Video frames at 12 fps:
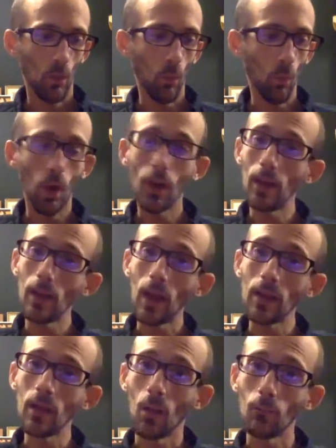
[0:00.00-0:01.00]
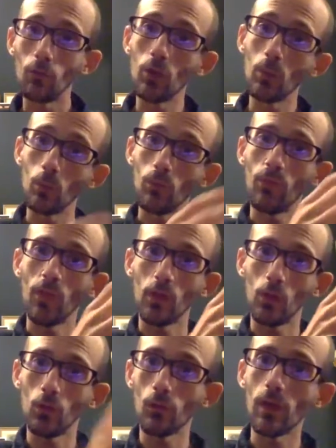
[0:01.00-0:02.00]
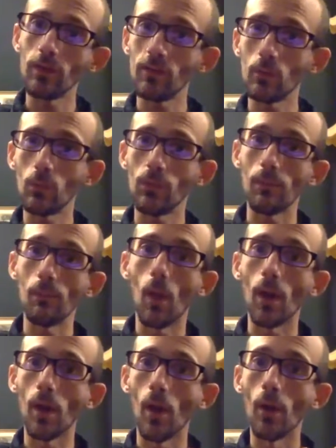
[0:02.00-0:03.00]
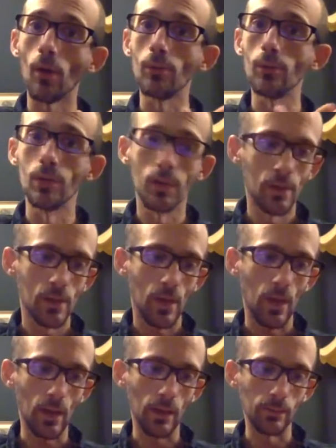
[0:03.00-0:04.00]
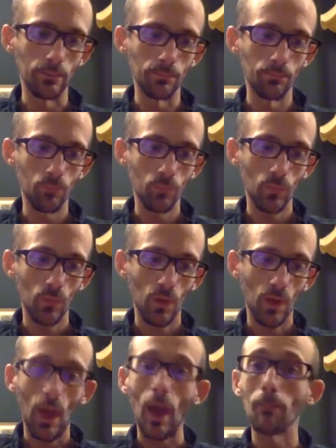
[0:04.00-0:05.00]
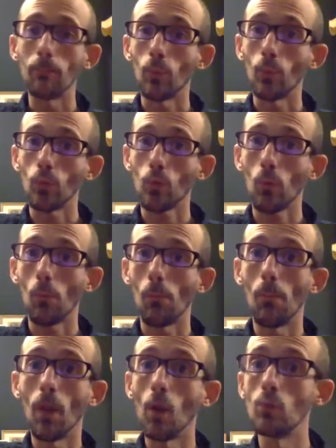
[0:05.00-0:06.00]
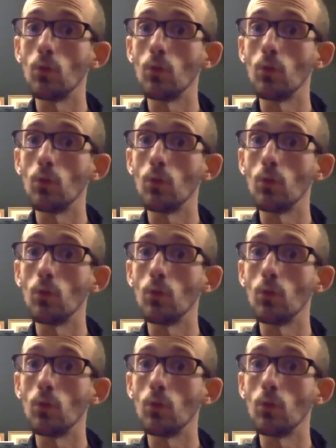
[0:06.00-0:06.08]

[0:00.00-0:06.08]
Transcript: what I ended up doing was then creating within my own handbook my